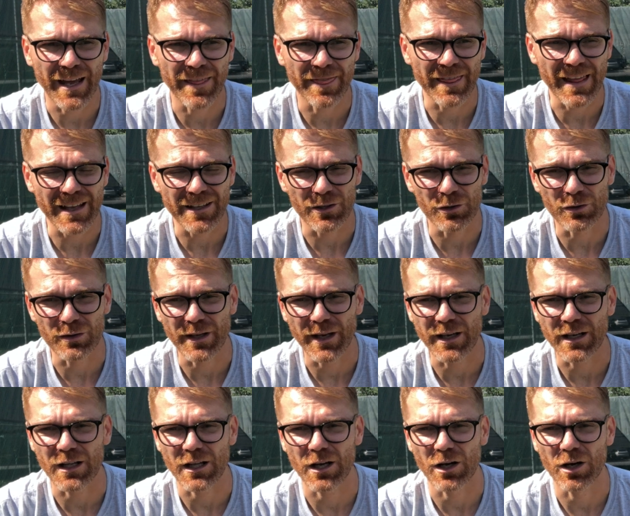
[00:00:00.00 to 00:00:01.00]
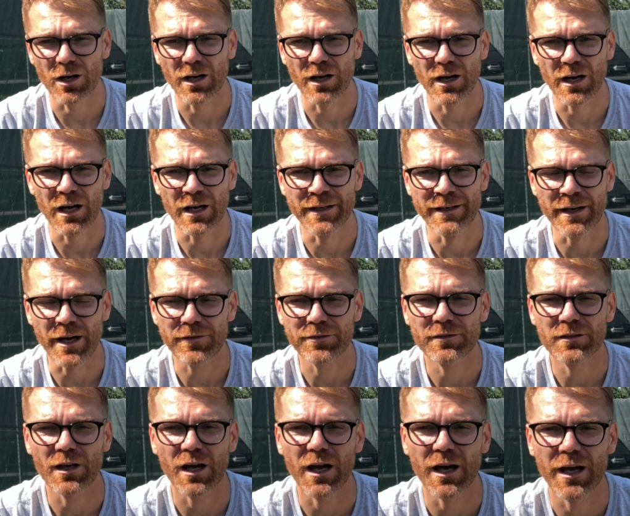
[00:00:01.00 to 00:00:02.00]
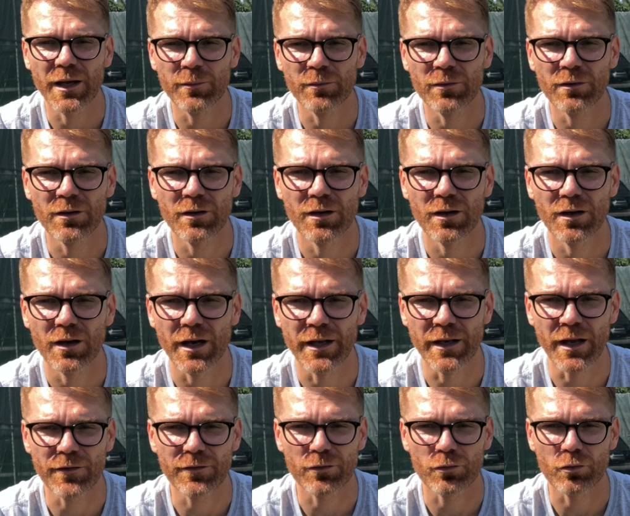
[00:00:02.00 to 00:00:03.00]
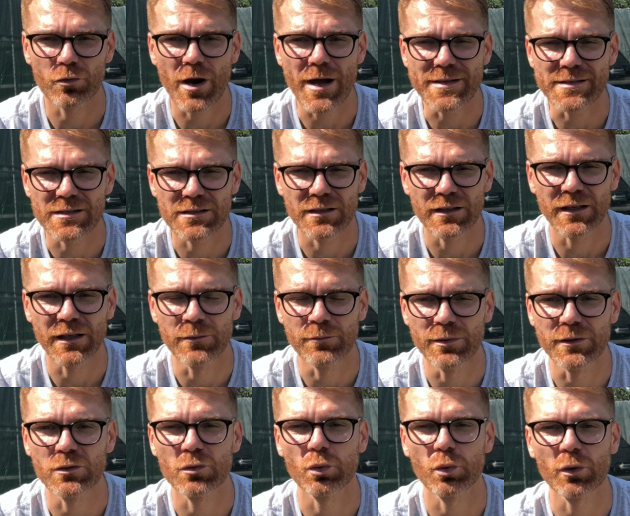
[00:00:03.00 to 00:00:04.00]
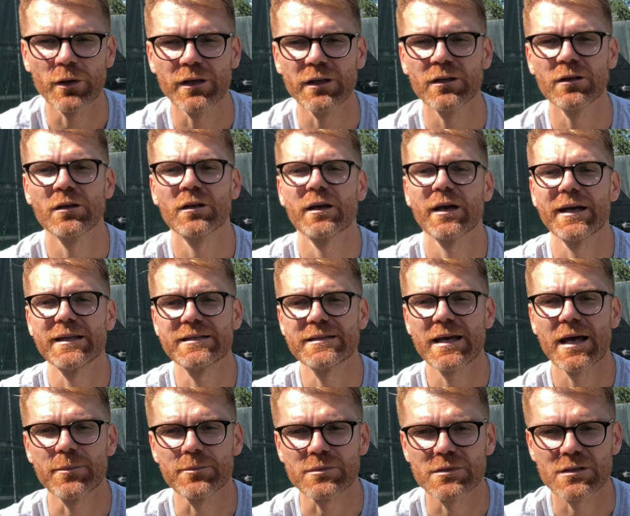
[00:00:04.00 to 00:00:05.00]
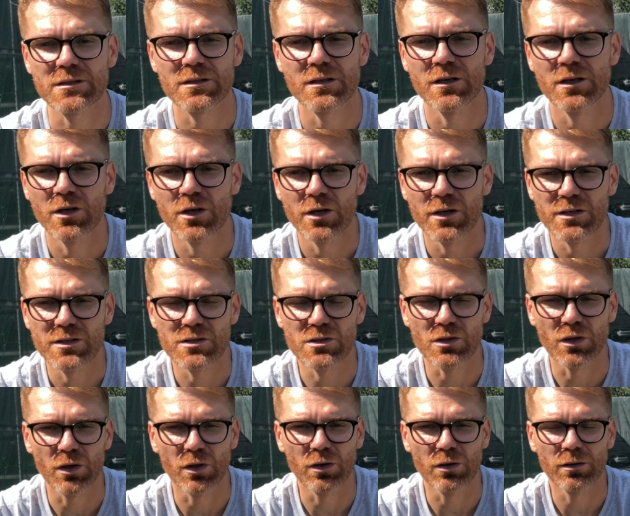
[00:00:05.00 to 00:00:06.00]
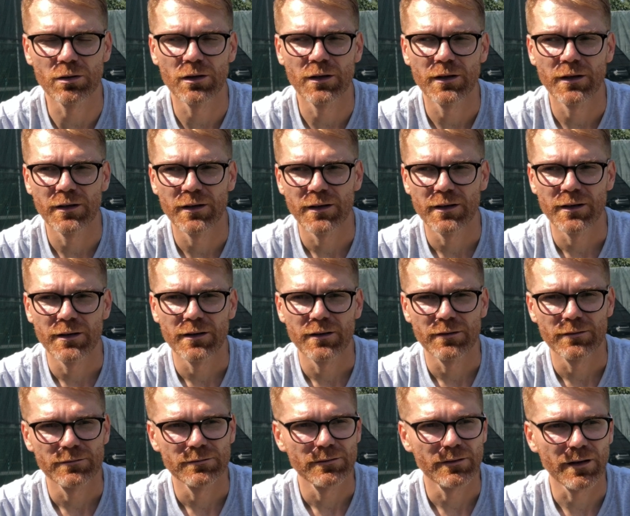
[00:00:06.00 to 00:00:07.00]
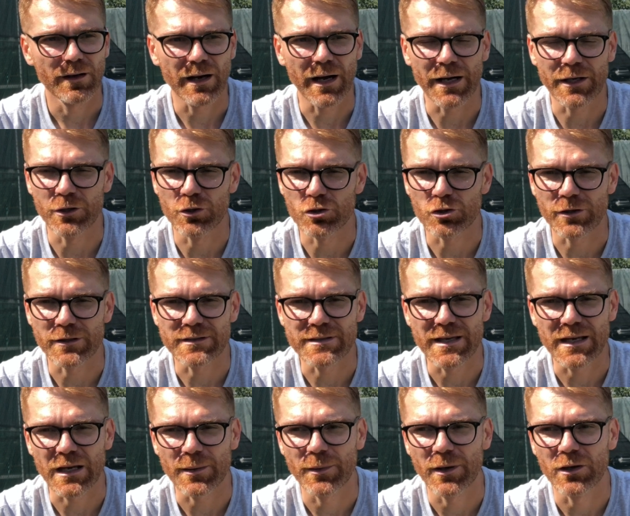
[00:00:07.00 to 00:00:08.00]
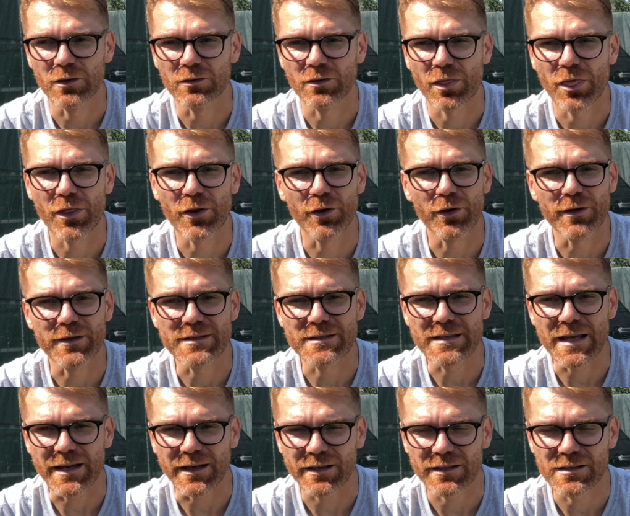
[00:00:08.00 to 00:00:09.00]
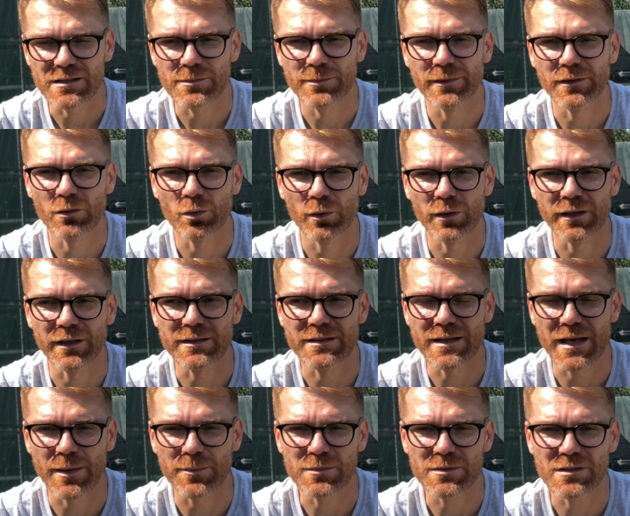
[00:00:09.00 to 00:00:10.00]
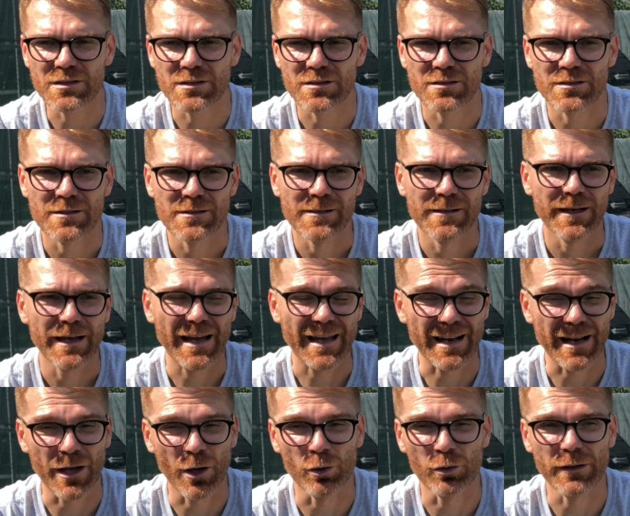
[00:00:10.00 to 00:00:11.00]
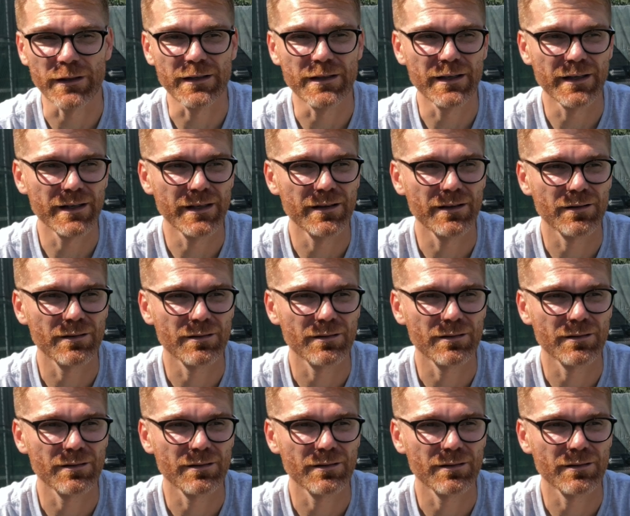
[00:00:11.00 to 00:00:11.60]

that you take enough time, enough rest in between attempts. So I usually take about 30 seconds between attempts, and I only did